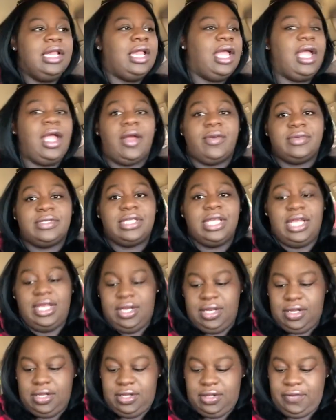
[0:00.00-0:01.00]
Like I was
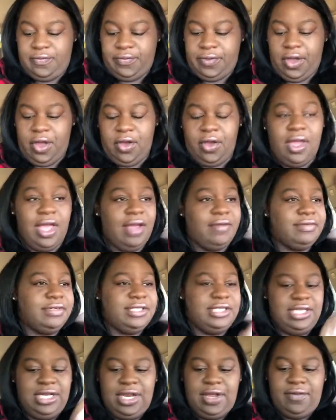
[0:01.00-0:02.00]
saying, if y'all haven't
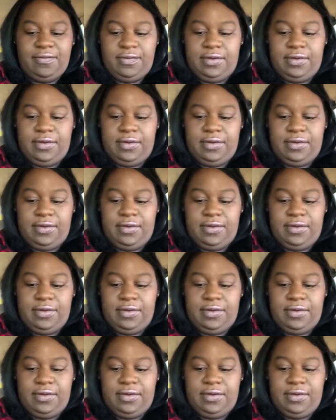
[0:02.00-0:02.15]
seen that